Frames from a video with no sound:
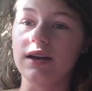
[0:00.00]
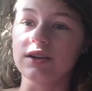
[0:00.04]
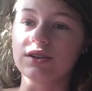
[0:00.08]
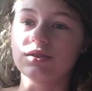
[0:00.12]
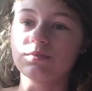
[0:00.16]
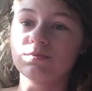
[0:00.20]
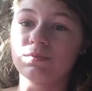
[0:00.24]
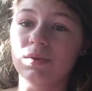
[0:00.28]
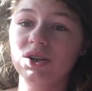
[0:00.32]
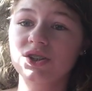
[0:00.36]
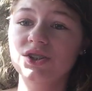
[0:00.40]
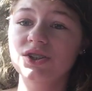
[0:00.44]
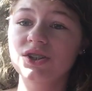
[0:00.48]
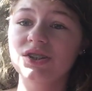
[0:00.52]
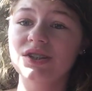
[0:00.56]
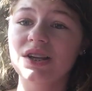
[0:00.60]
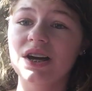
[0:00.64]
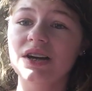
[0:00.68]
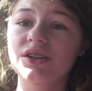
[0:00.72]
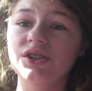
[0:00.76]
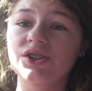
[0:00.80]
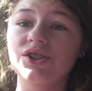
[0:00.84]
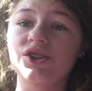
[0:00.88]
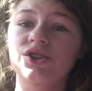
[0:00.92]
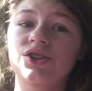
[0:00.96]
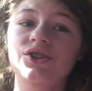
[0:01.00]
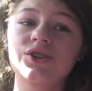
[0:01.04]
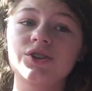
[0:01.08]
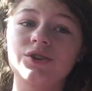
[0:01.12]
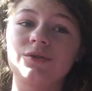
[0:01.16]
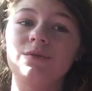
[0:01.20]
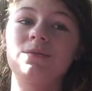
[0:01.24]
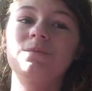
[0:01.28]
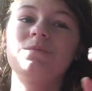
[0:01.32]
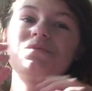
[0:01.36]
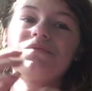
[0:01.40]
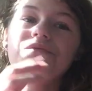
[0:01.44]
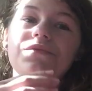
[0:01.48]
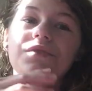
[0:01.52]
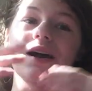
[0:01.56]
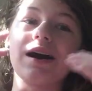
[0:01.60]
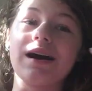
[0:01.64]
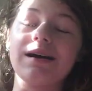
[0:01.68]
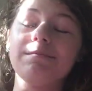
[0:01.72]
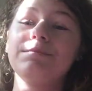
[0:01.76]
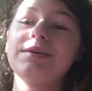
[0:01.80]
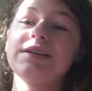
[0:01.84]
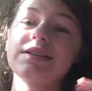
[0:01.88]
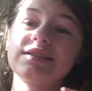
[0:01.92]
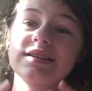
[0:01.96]
As much as that is true,
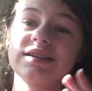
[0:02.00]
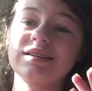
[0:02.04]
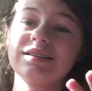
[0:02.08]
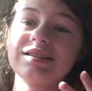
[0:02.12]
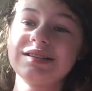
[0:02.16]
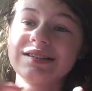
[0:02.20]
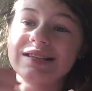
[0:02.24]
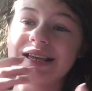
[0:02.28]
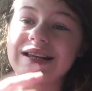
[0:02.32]
I'm basically